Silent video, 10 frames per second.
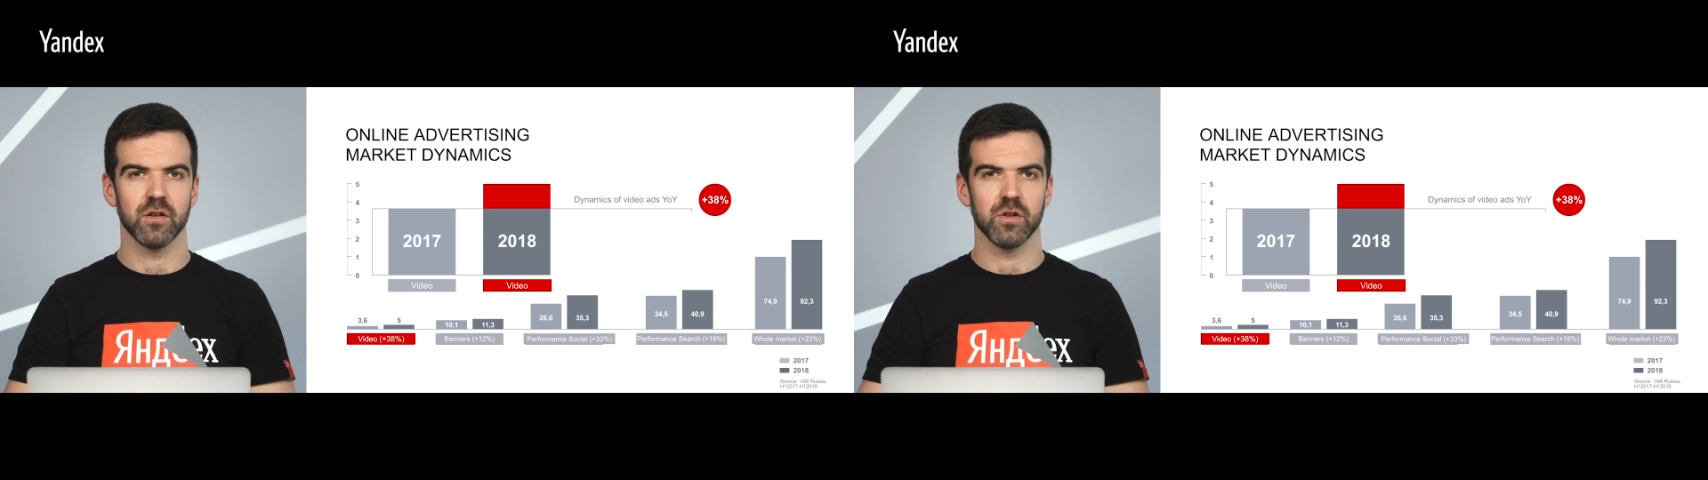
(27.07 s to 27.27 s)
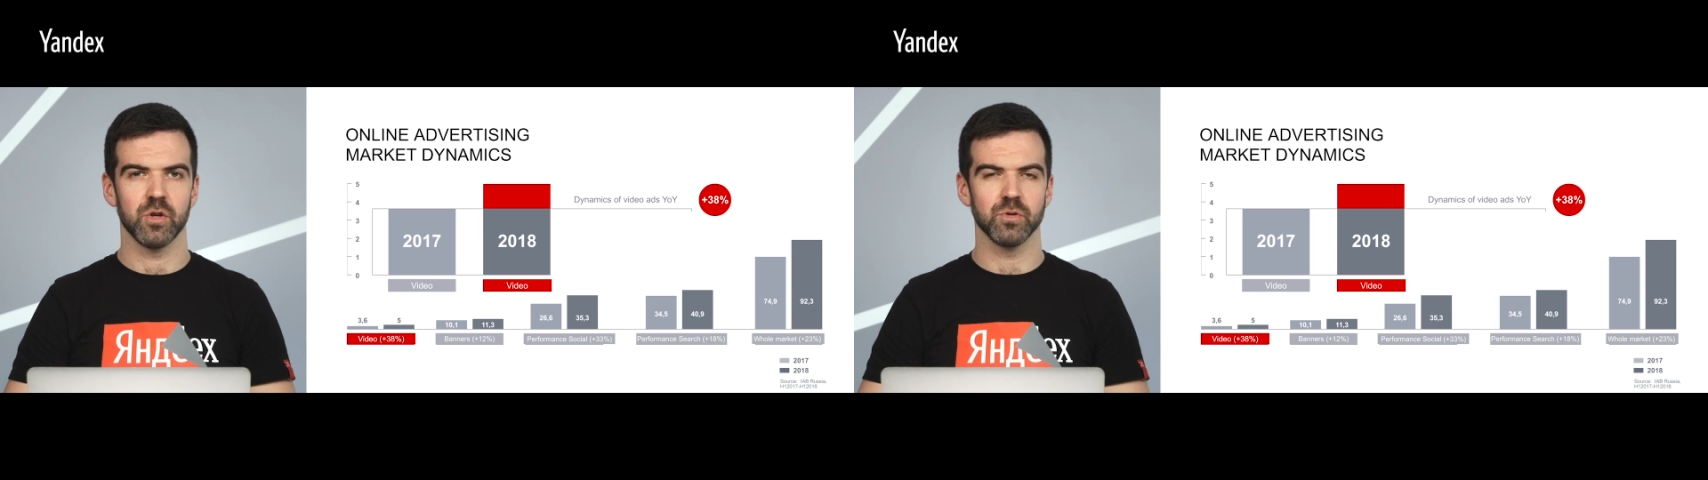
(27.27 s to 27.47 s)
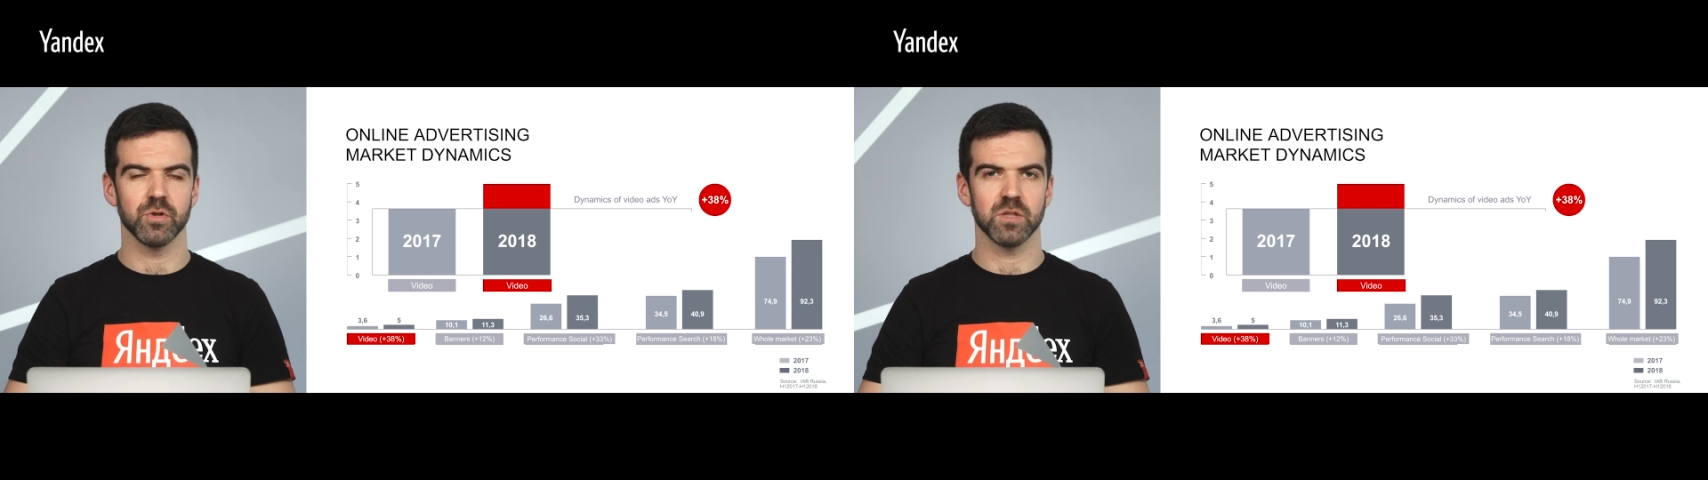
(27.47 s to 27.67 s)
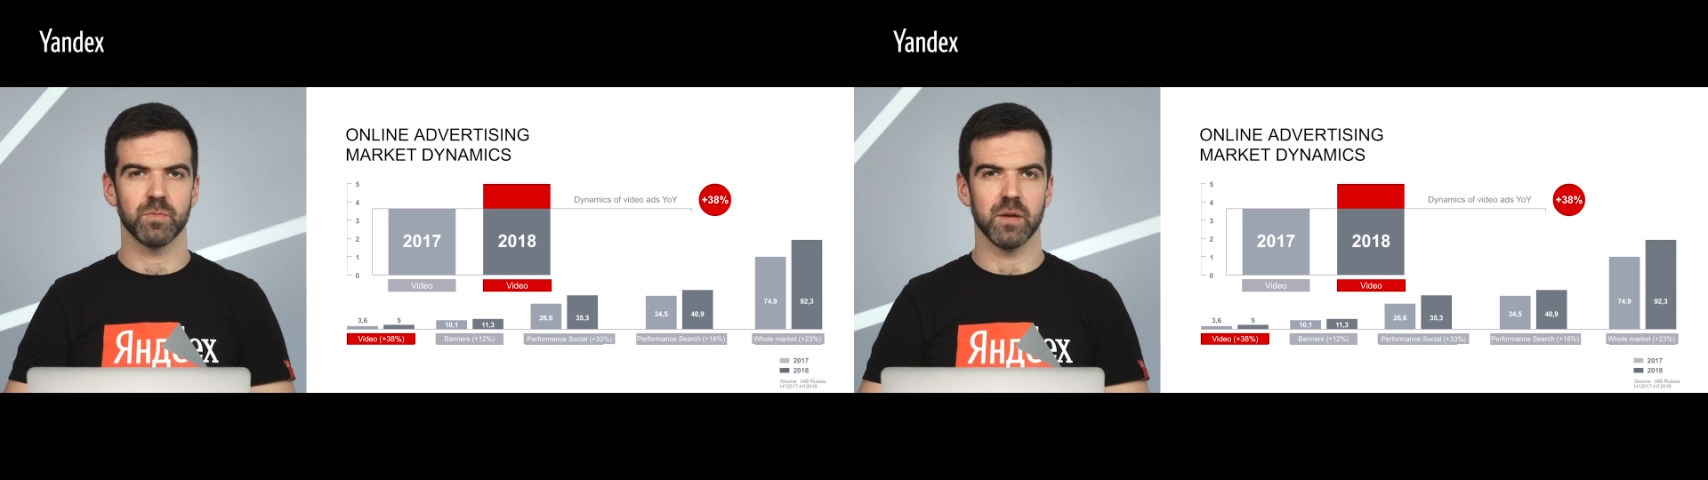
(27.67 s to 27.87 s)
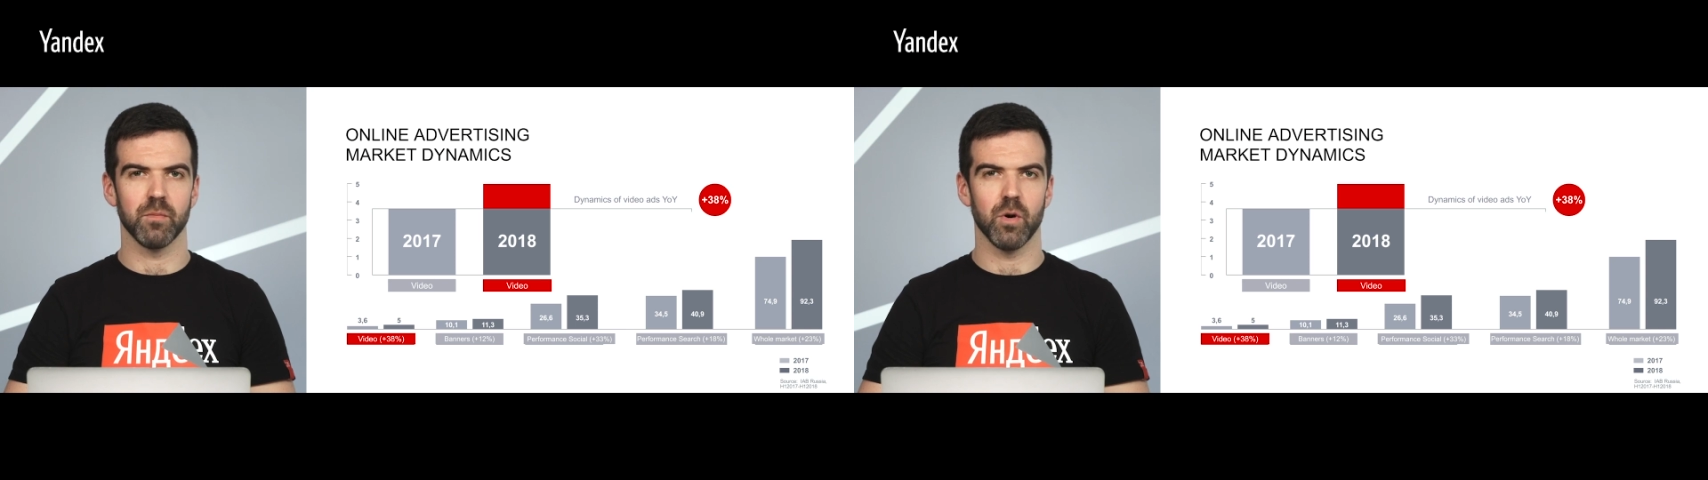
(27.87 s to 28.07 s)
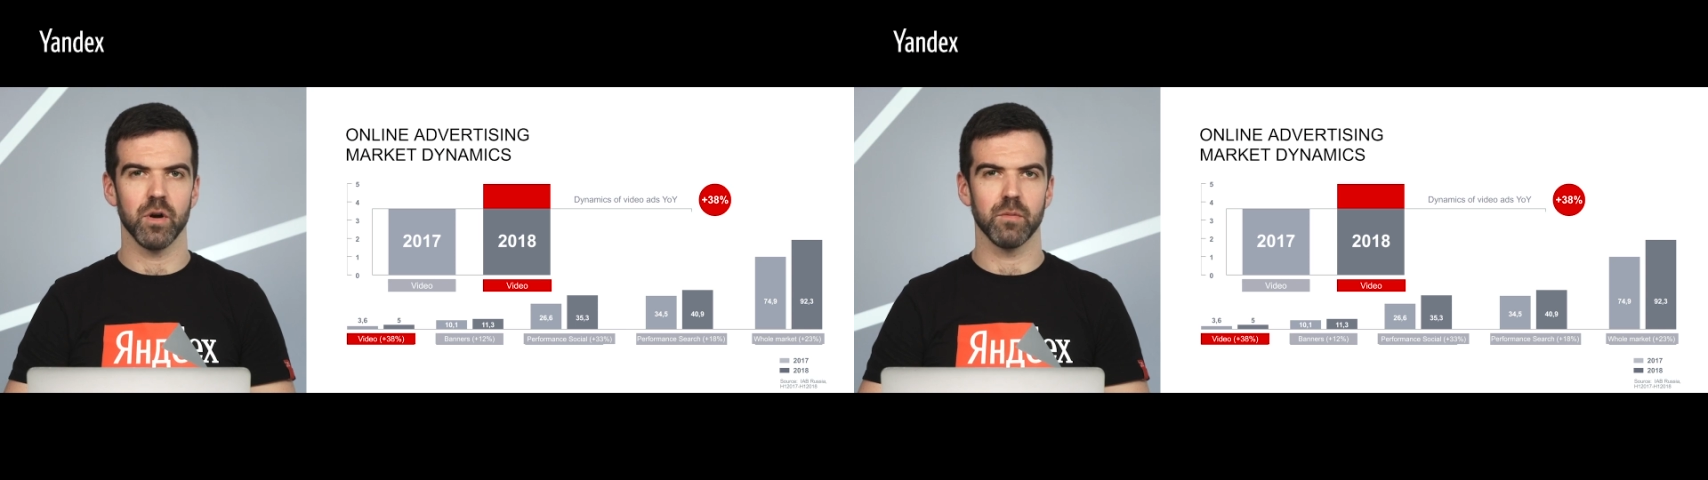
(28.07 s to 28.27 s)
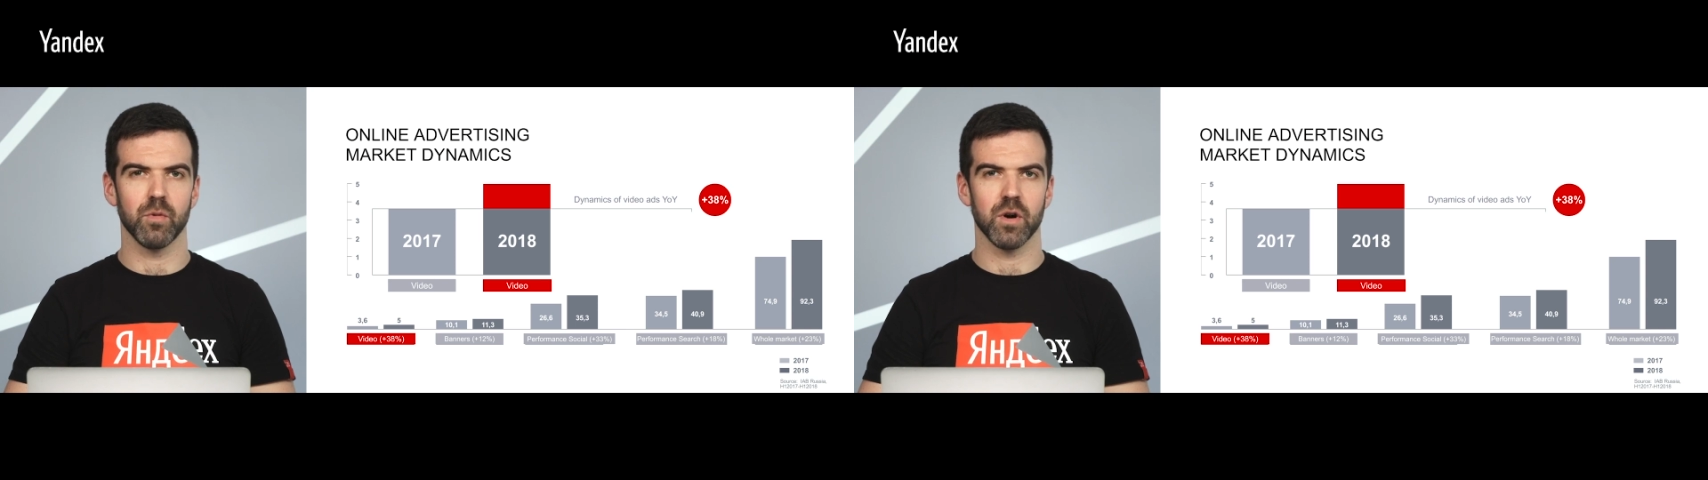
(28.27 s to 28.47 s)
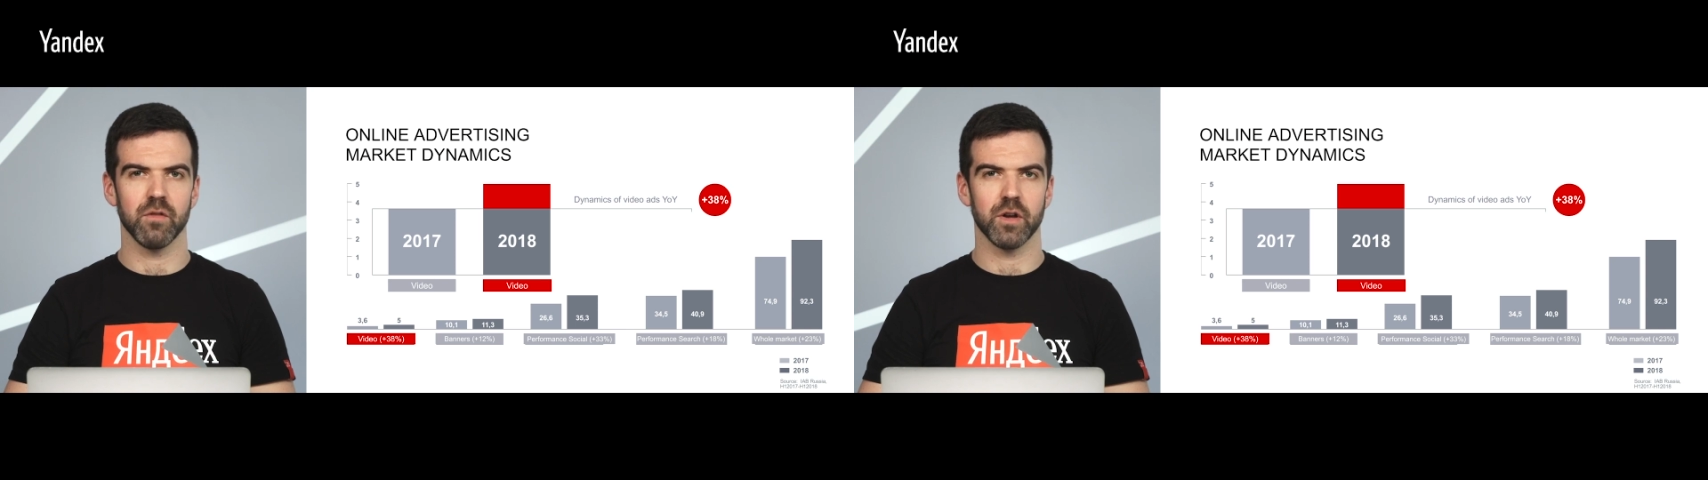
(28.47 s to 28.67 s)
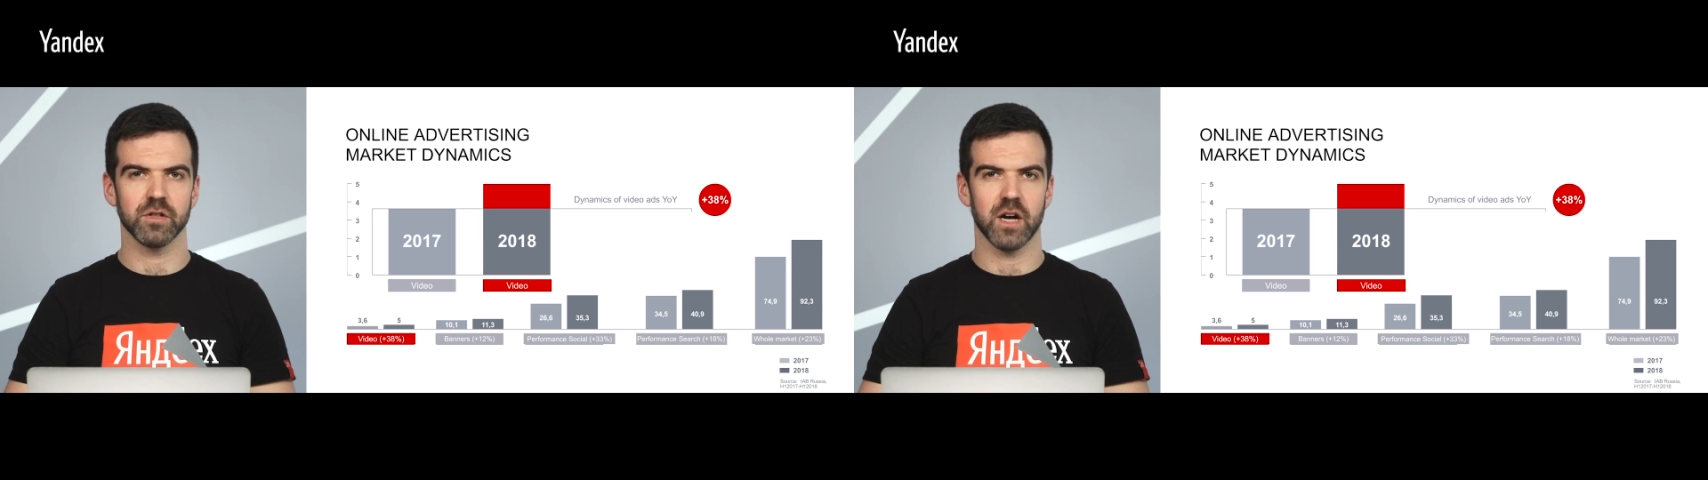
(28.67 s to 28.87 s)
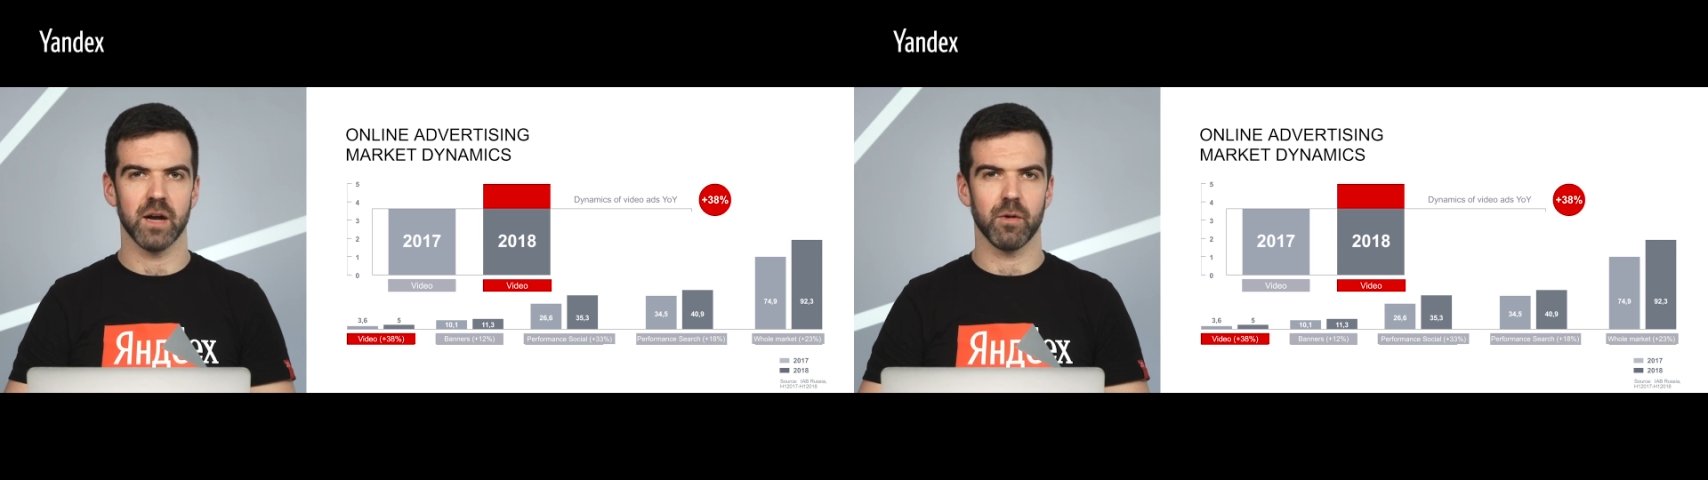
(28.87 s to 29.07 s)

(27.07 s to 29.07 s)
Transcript: Users spend more and more of their time